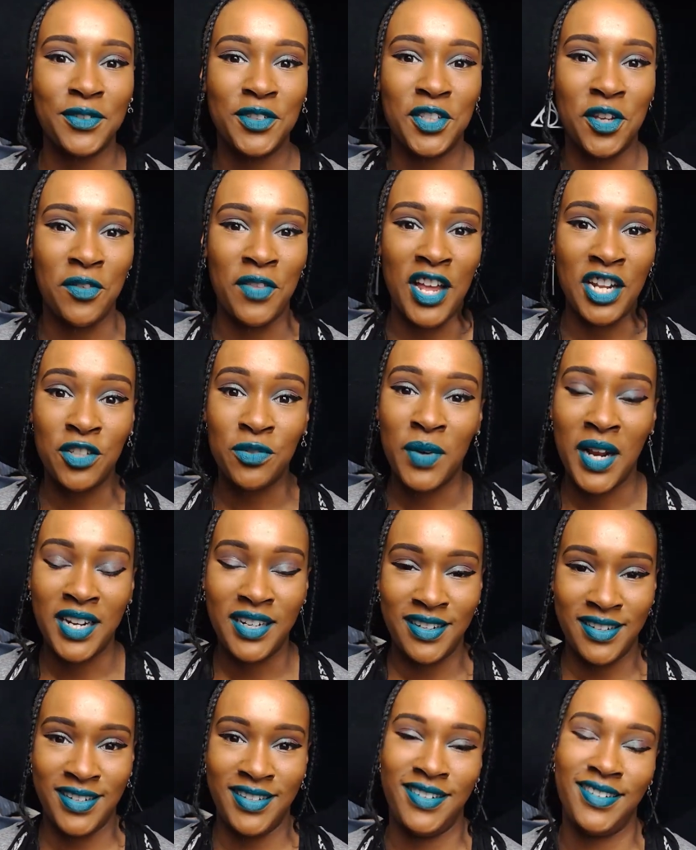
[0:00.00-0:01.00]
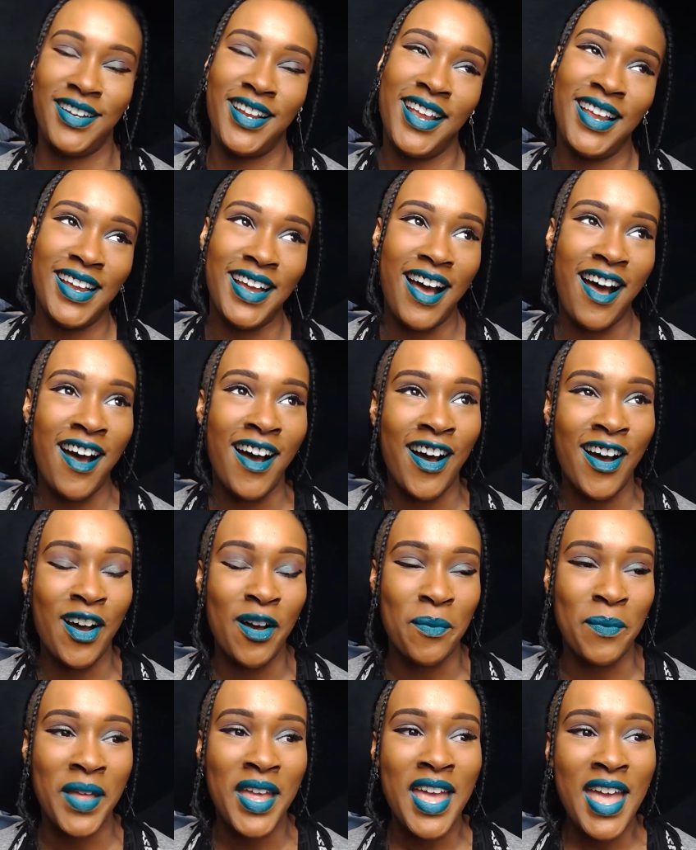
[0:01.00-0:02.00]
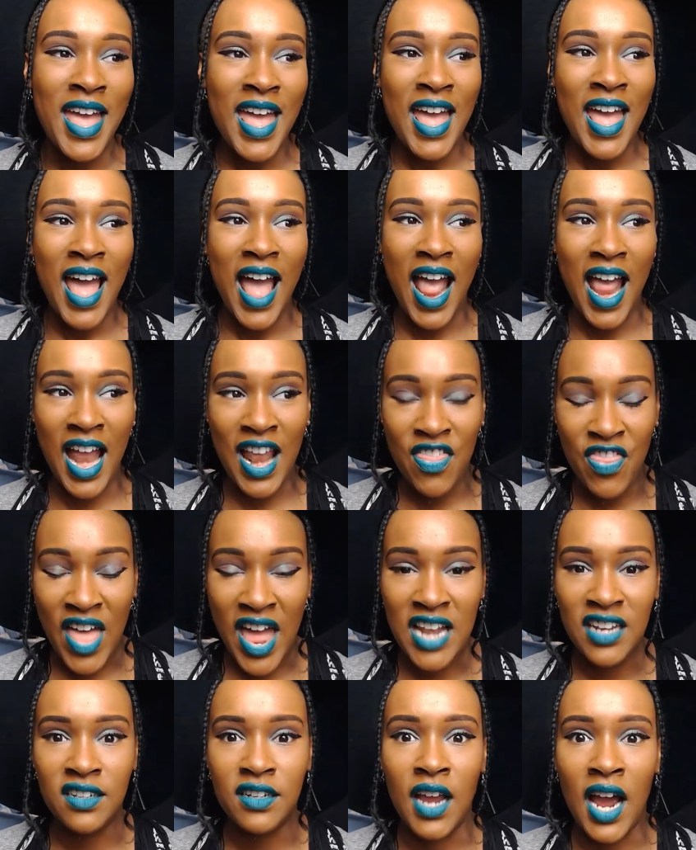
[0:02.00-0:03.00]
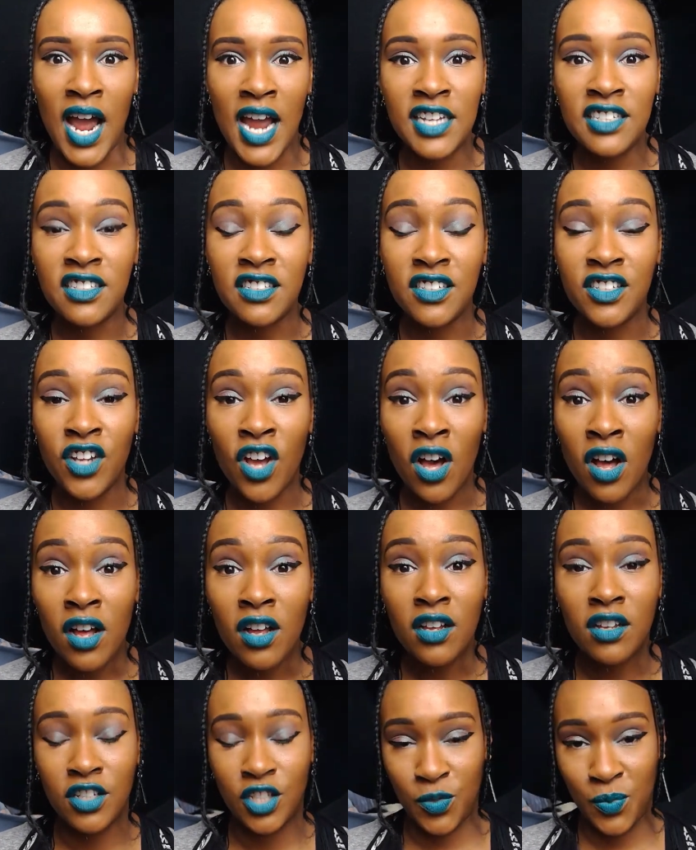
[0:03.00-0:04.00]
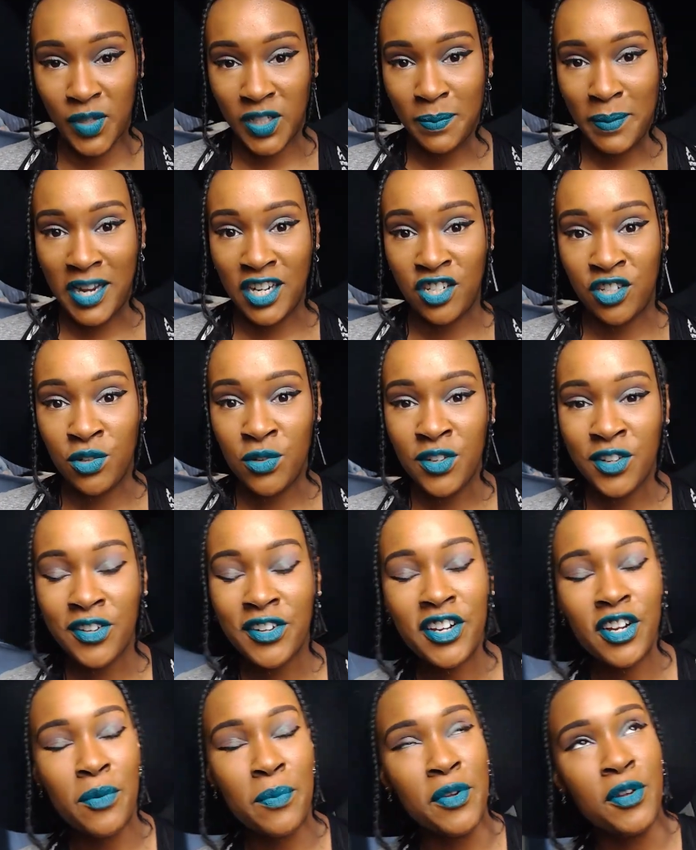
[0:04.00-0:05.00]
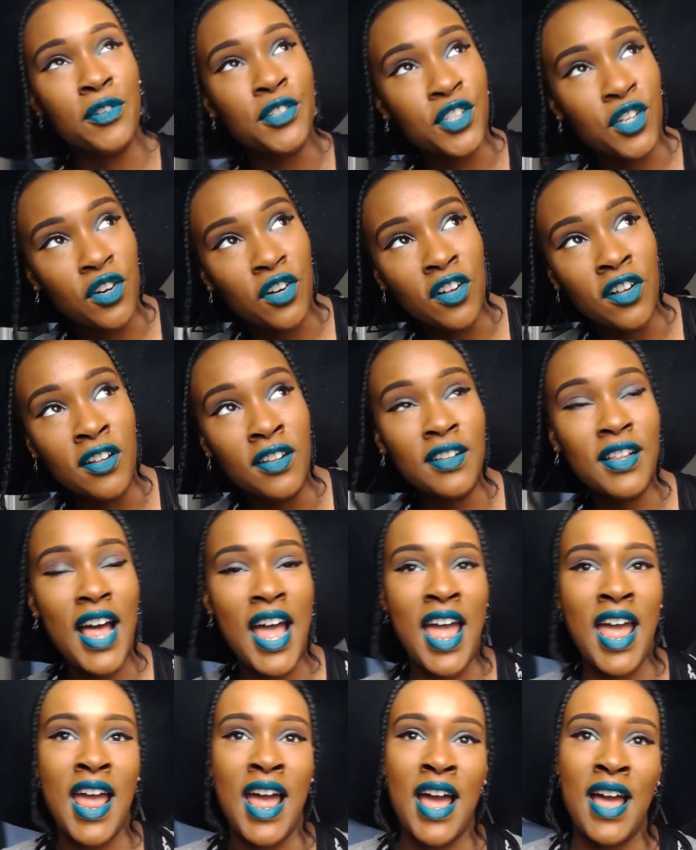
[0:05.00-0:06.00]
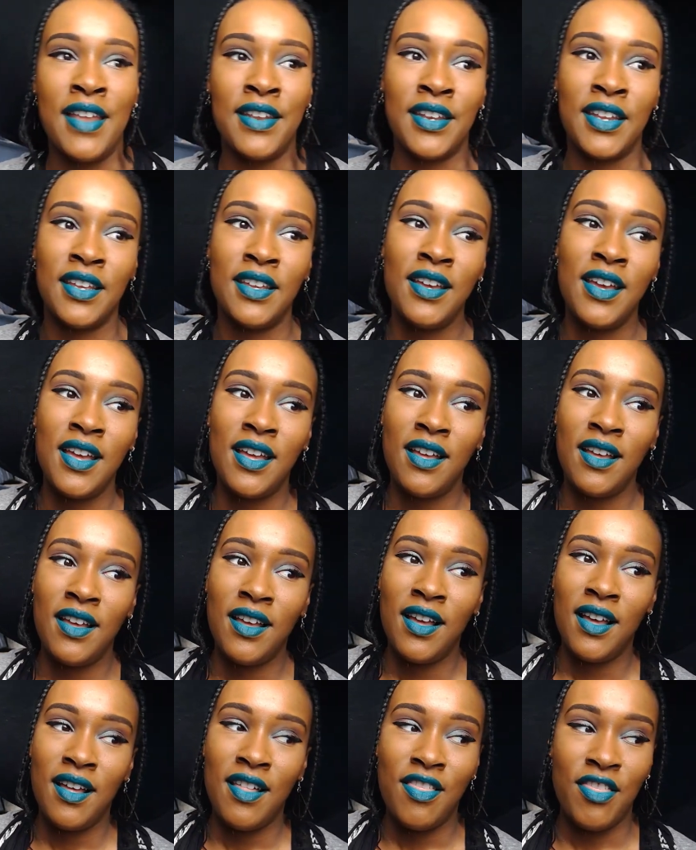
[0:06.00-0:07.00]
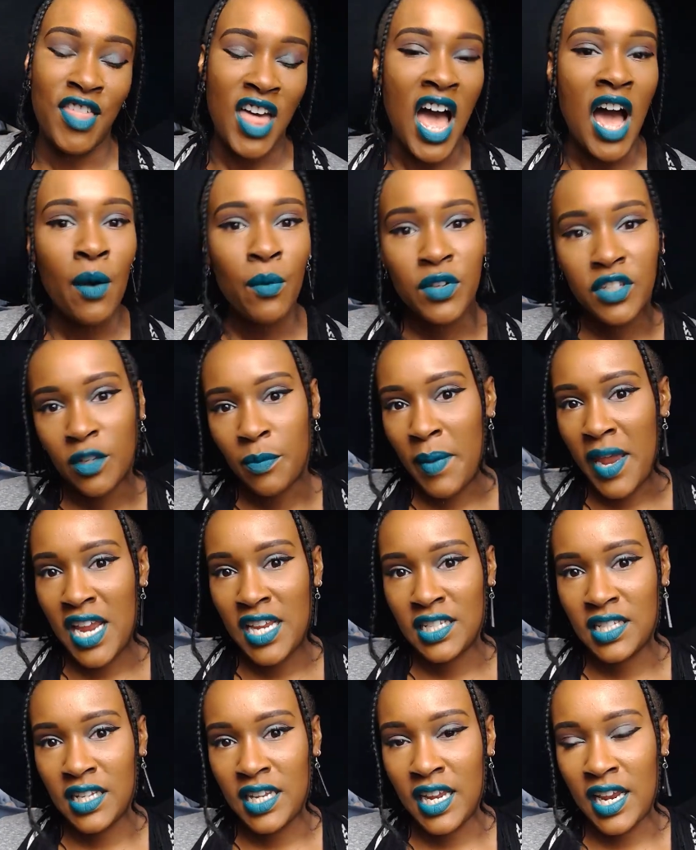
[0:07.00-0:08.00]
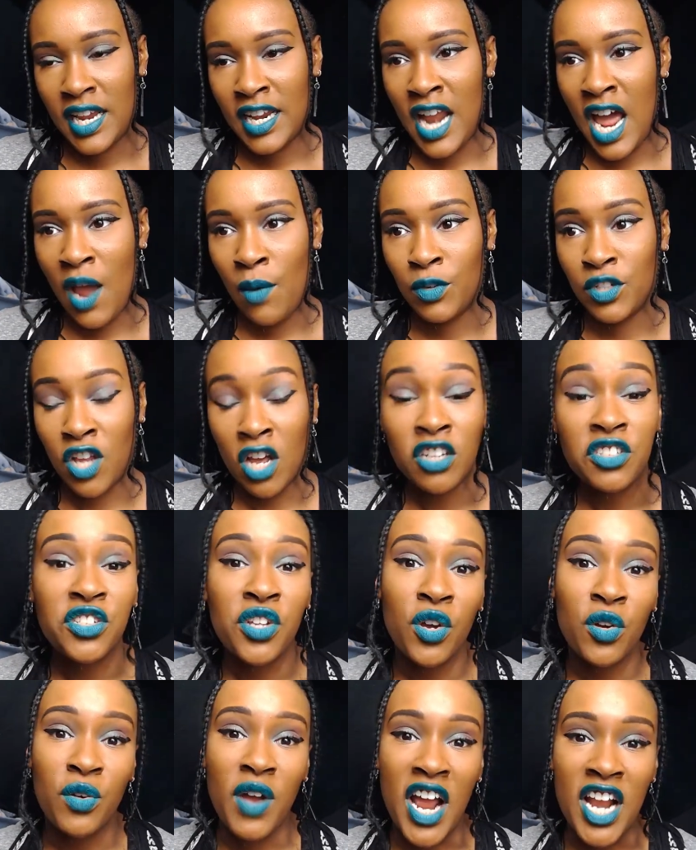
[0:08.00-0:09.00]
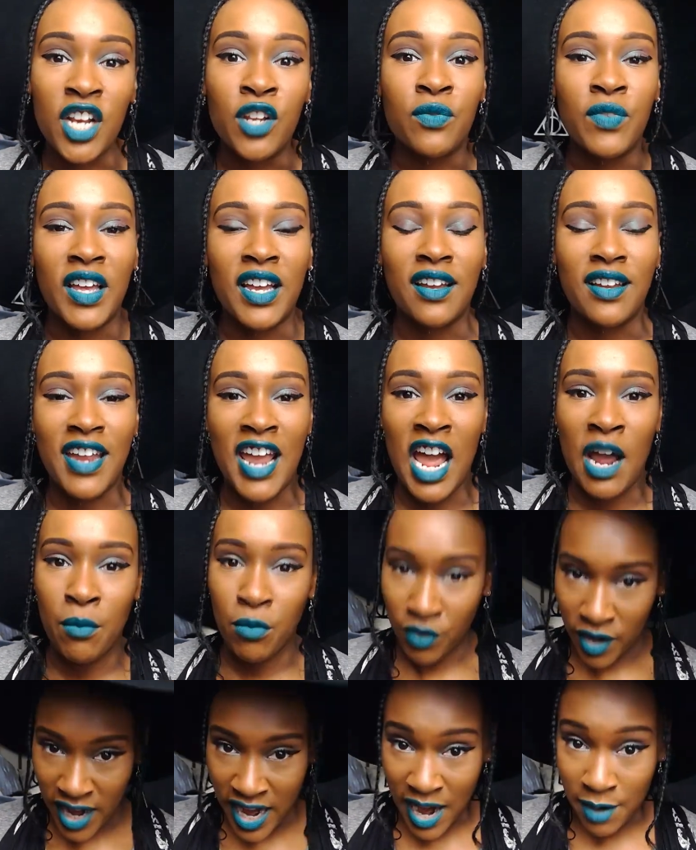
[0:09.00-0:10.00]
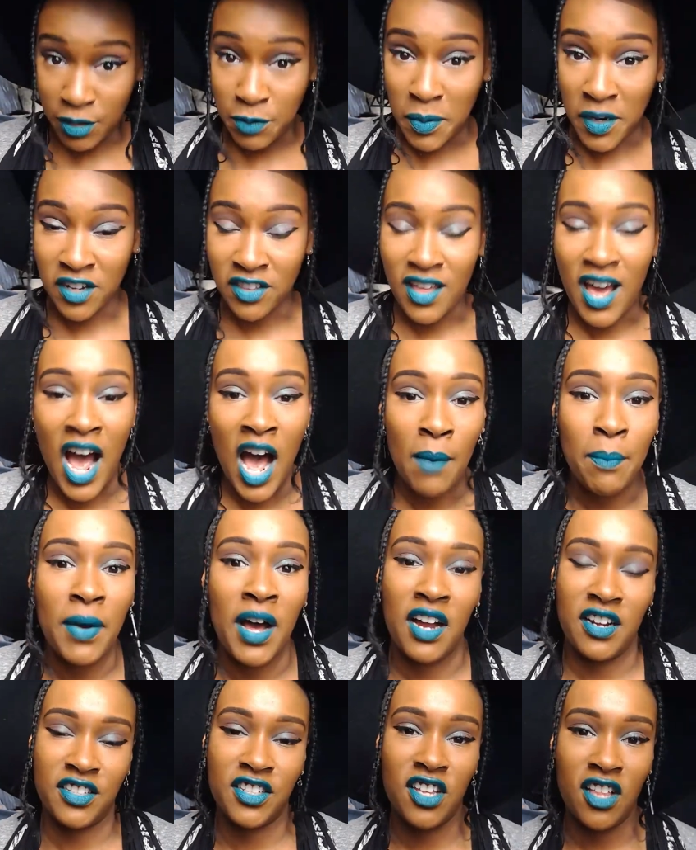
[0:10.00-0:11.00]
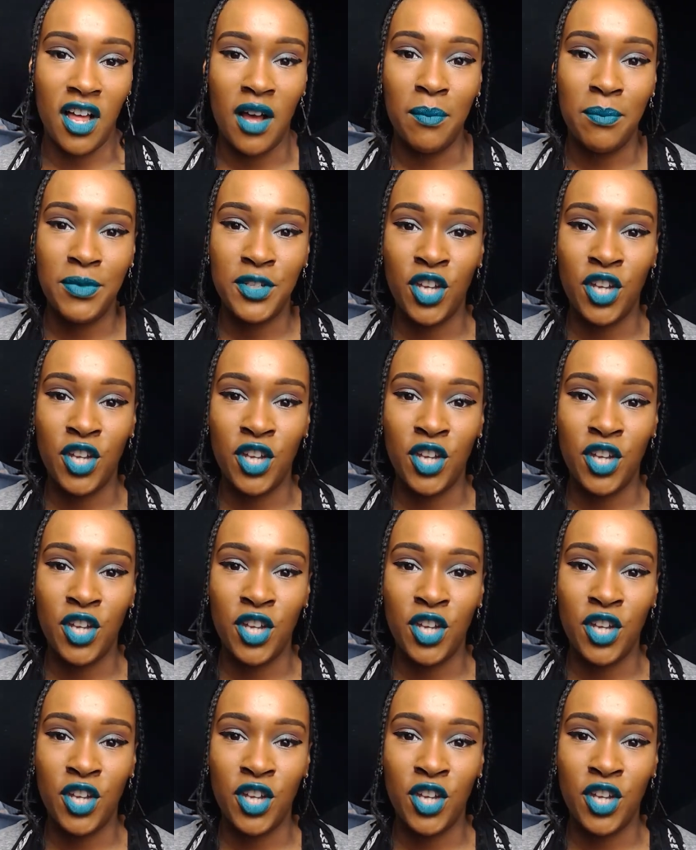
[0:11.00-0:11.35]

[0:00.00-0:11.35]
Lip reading: So that's what I did. And then Guys and Dolls was my junior year musical. And that was amazing. And I was also kind of like a cabaret. I was part of the Hot Box Club.